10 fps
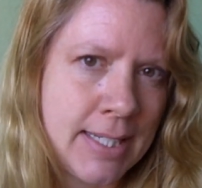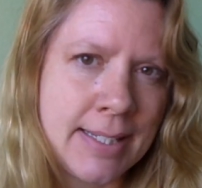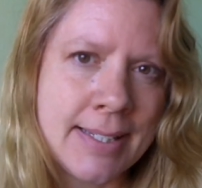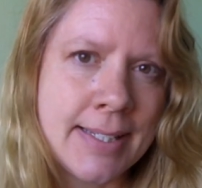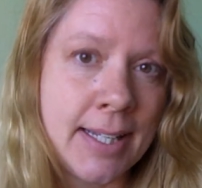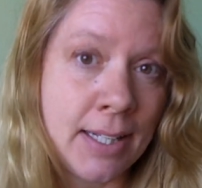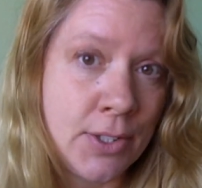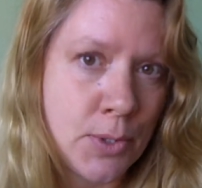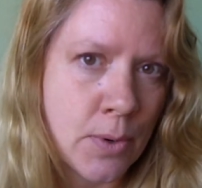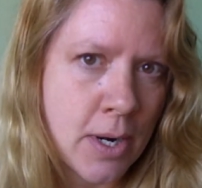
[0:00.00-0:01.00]
Silly
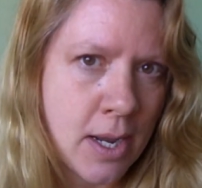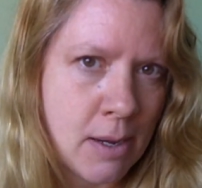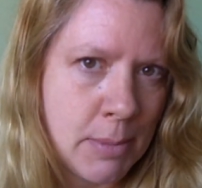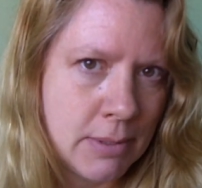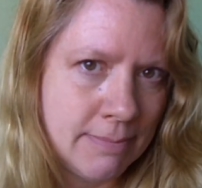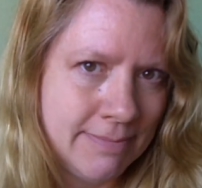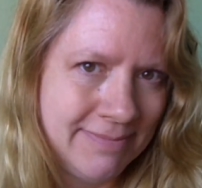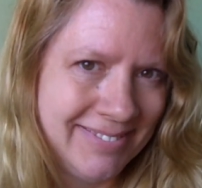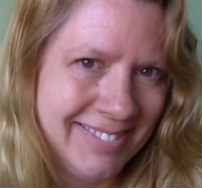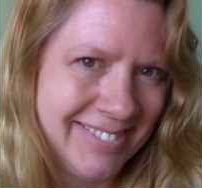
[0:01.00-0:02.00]
doorknob.
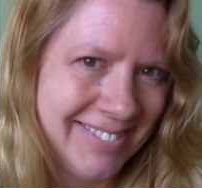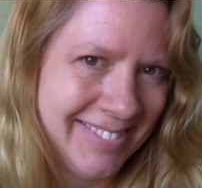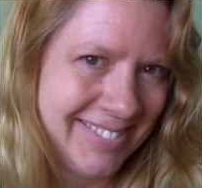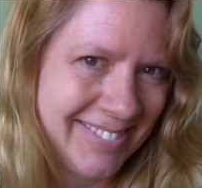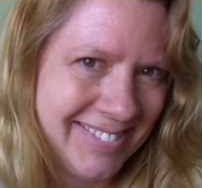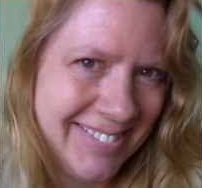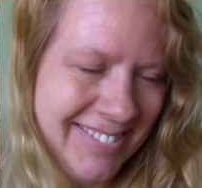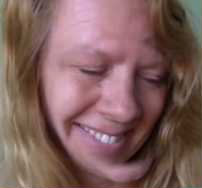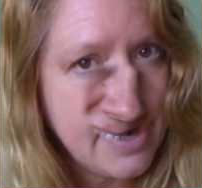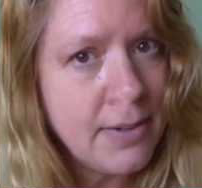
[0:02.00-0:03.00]

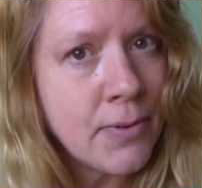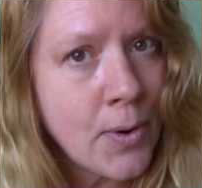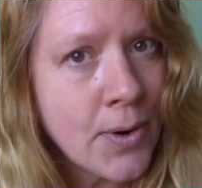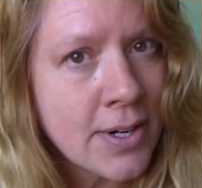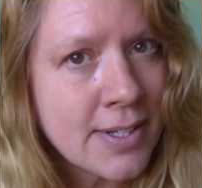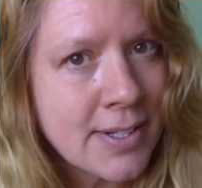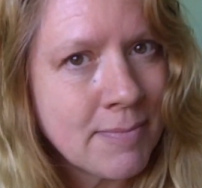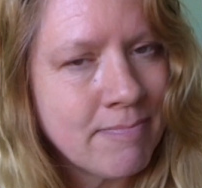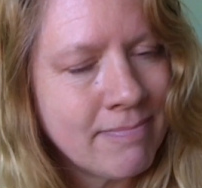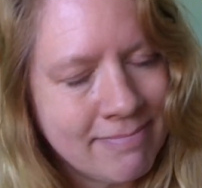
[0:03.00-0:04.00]
And of course,
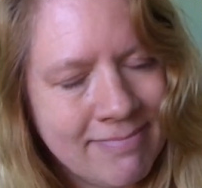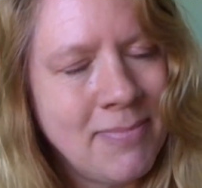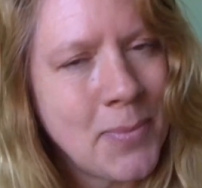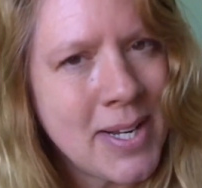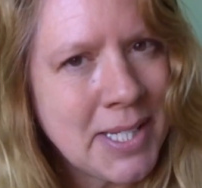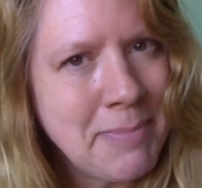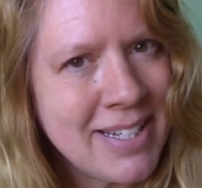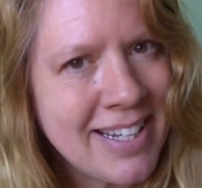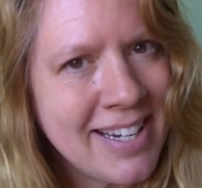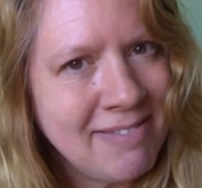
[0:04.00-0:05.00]
what's
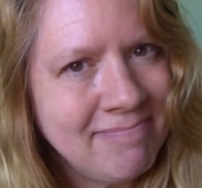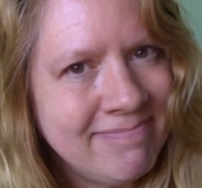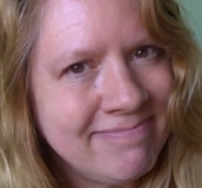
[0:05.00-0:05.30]
missing?